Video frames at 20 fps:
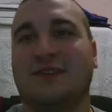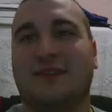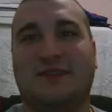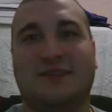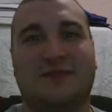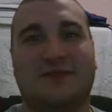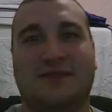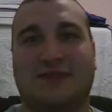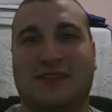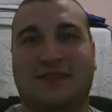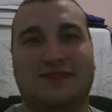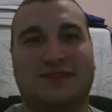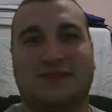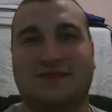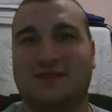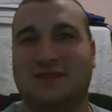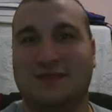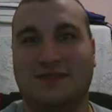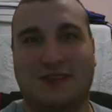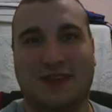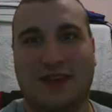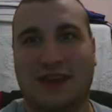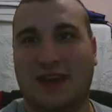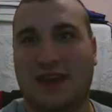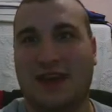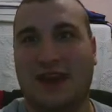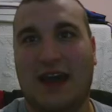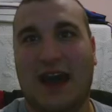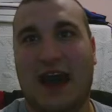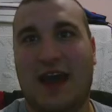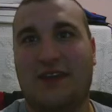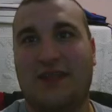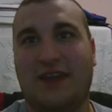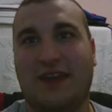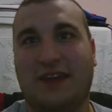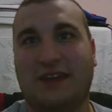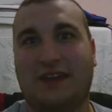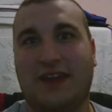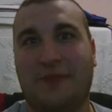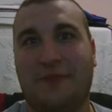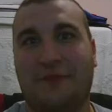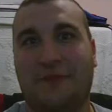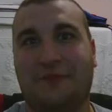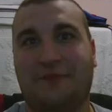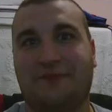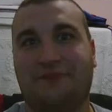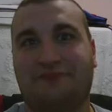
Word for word: You know, that's. I think that